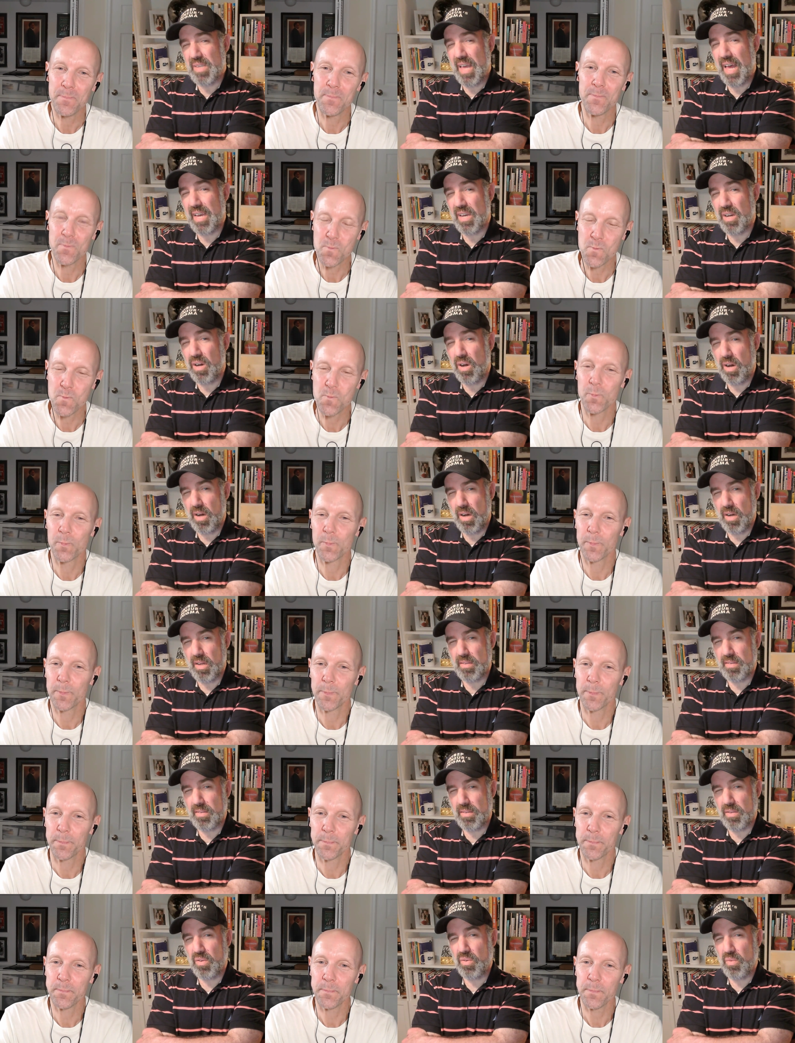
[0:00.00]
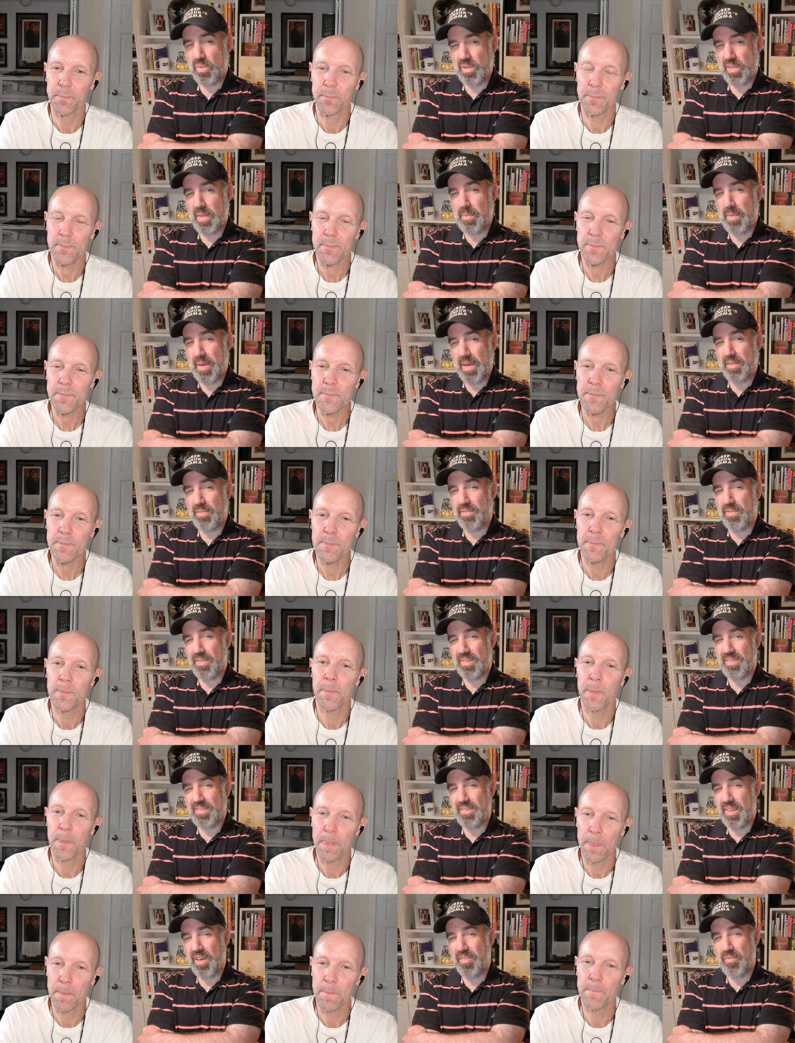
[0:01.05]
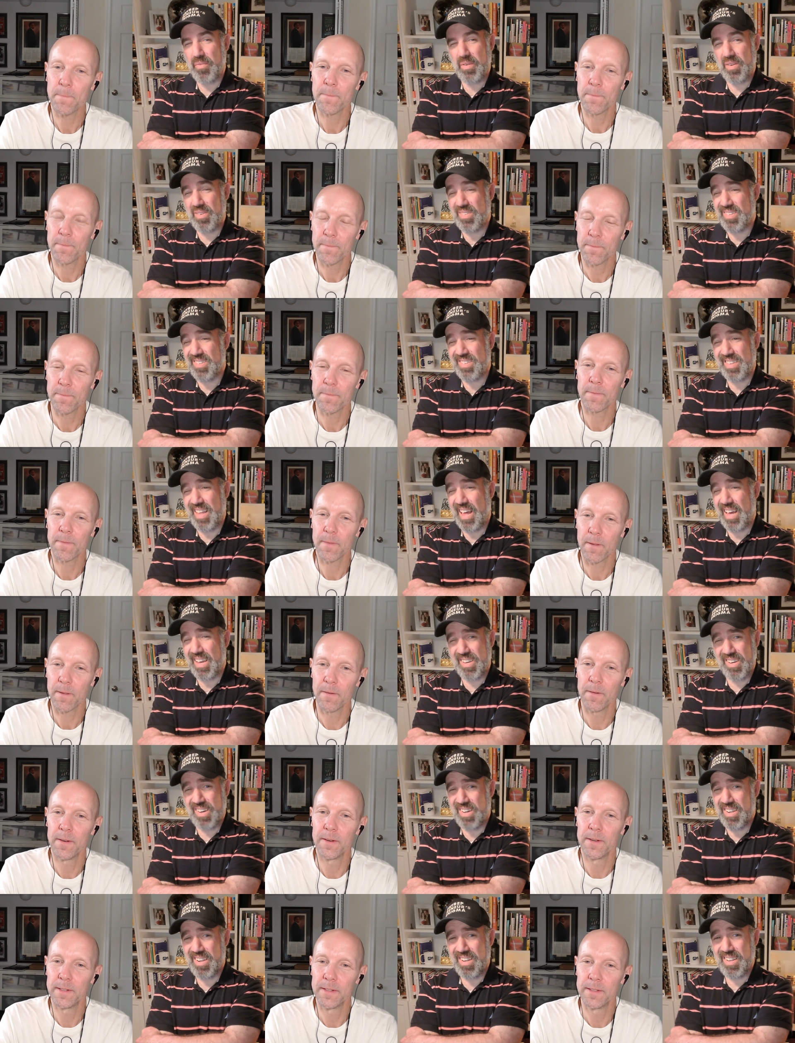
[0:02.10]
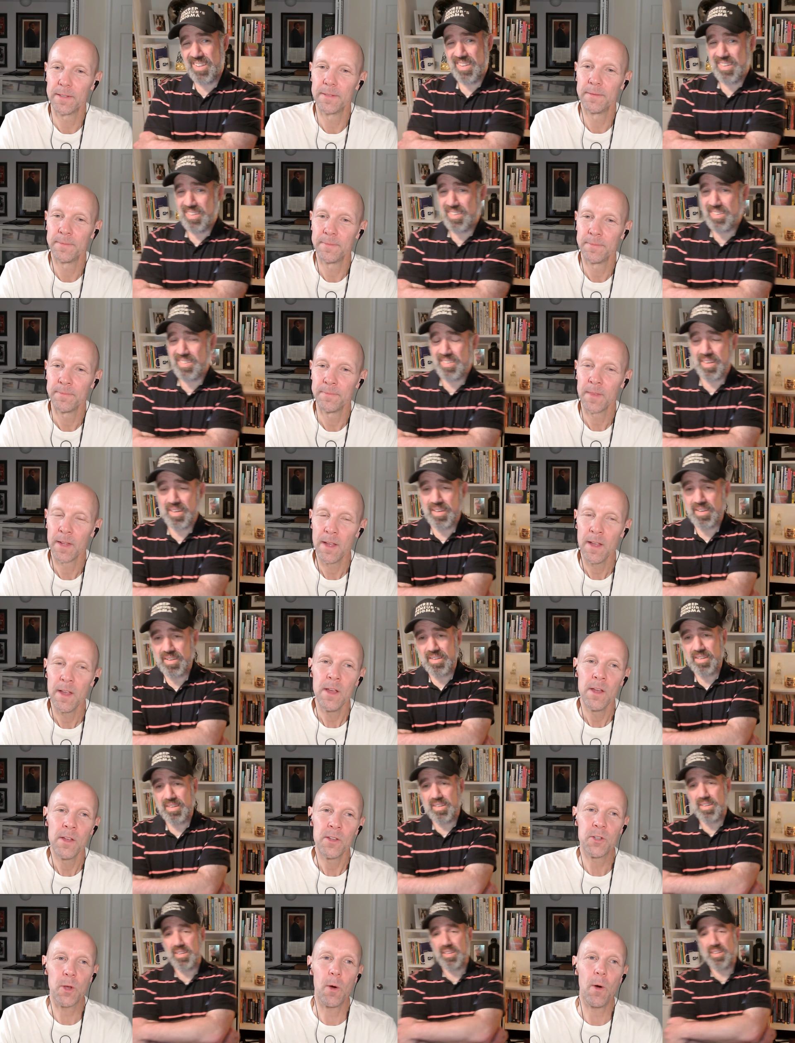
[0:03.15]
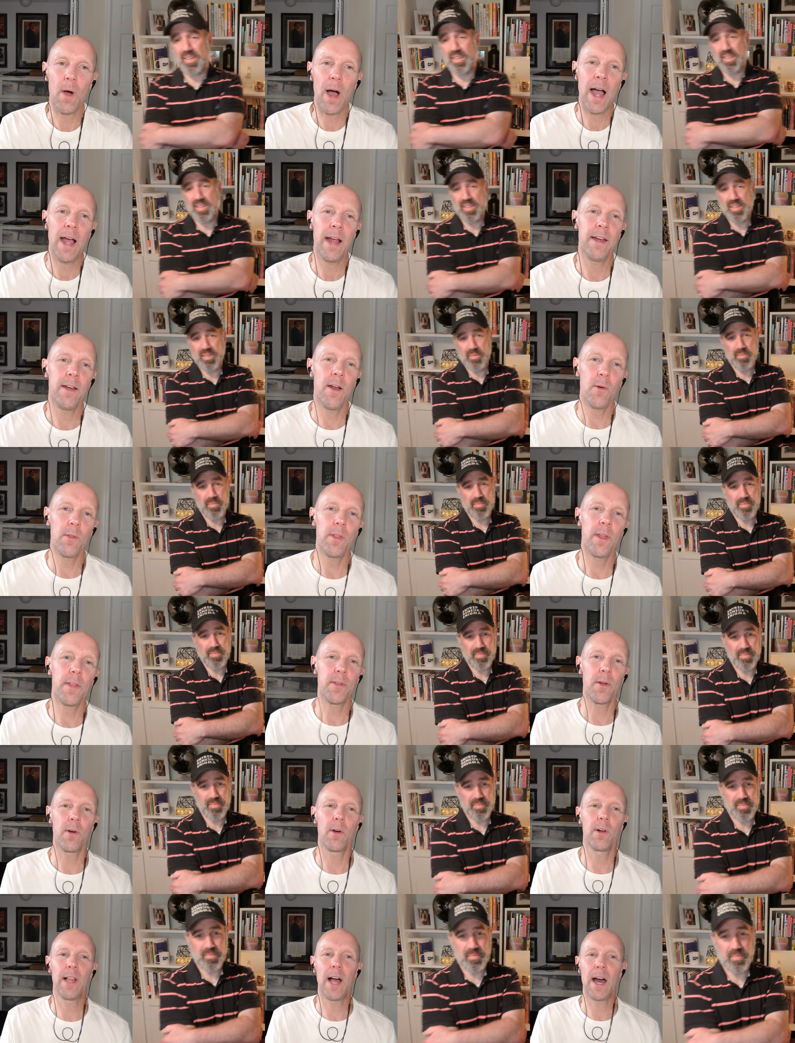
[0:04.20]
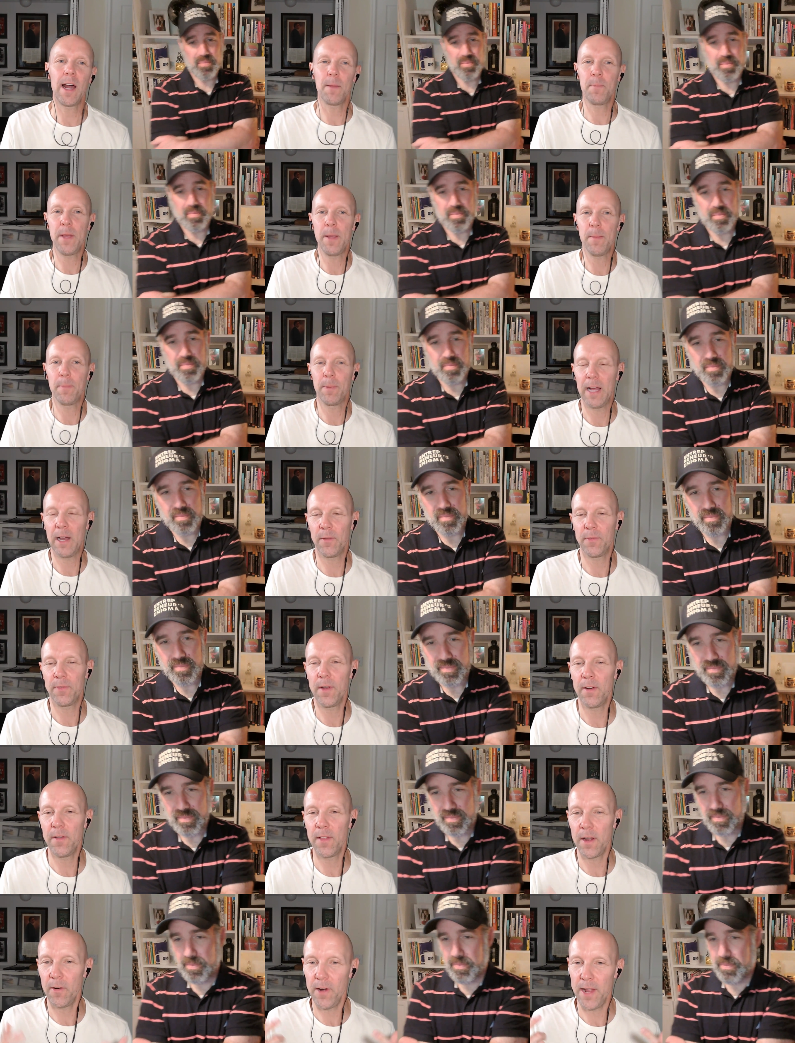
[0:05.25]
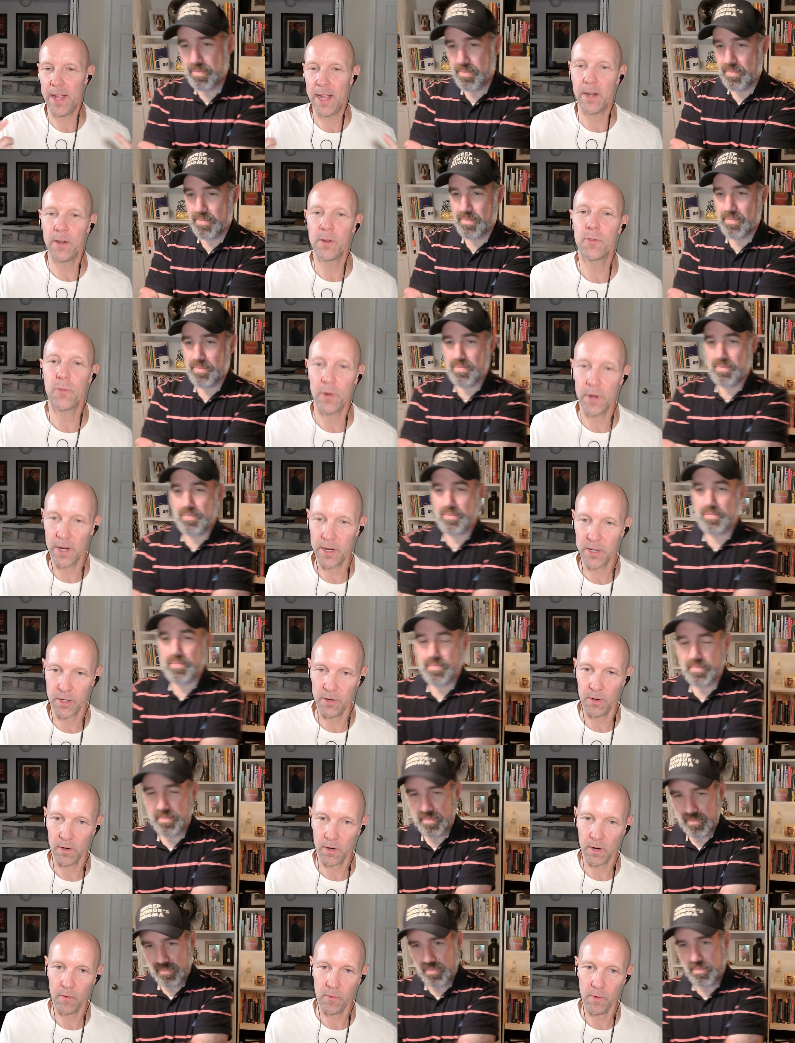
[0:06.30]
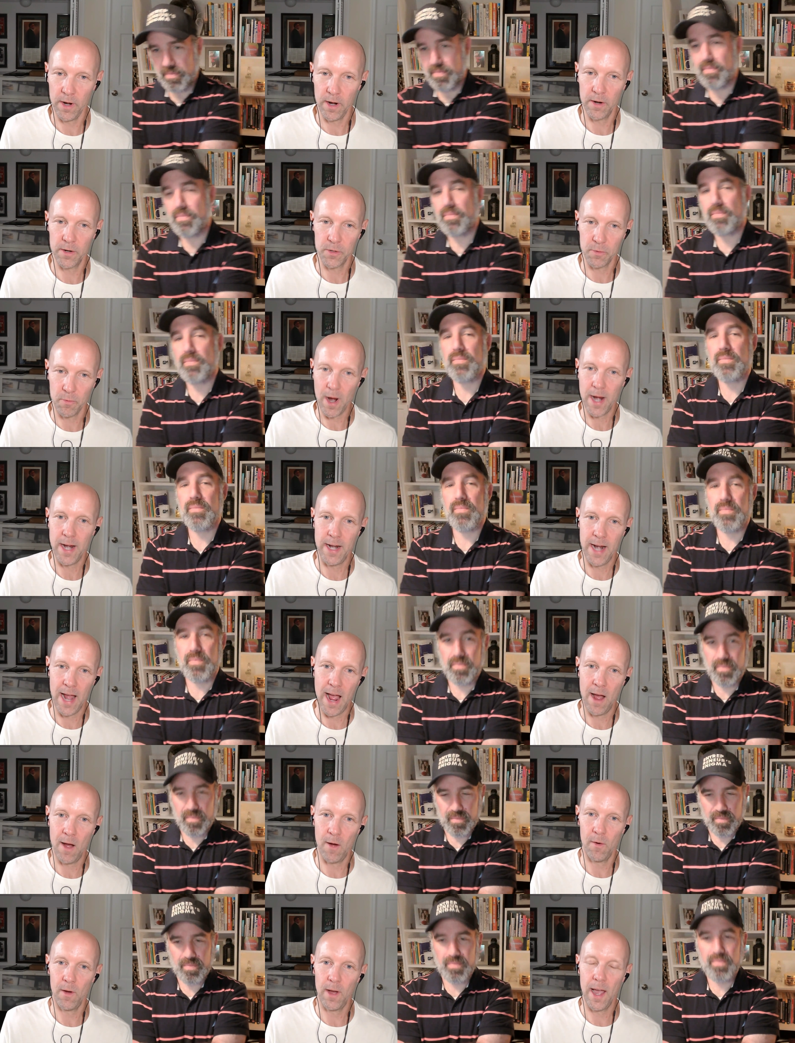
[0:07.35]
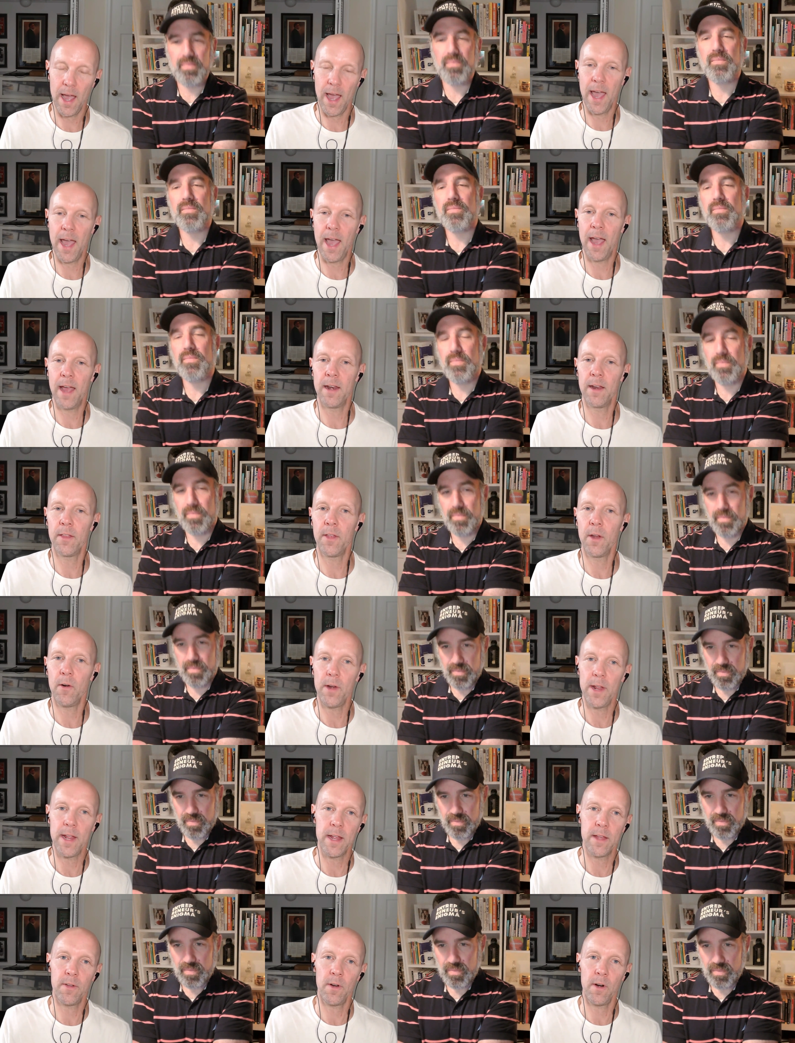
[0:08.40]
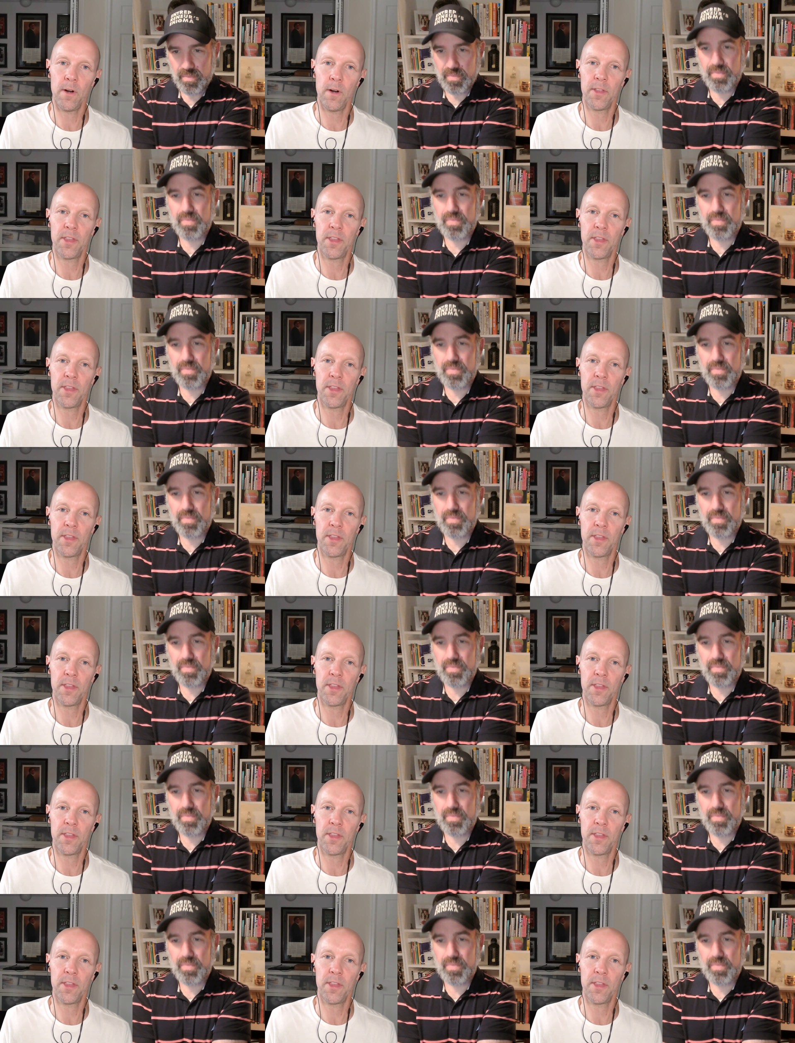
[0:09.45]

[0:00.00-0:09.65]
Speaker 1: at cost, what they paid for the stuff, but it wasn't that good. So.
Speaker 2: so I know that there are a lot of people out there that are in traditional careers right mm-hmm. now, and they're either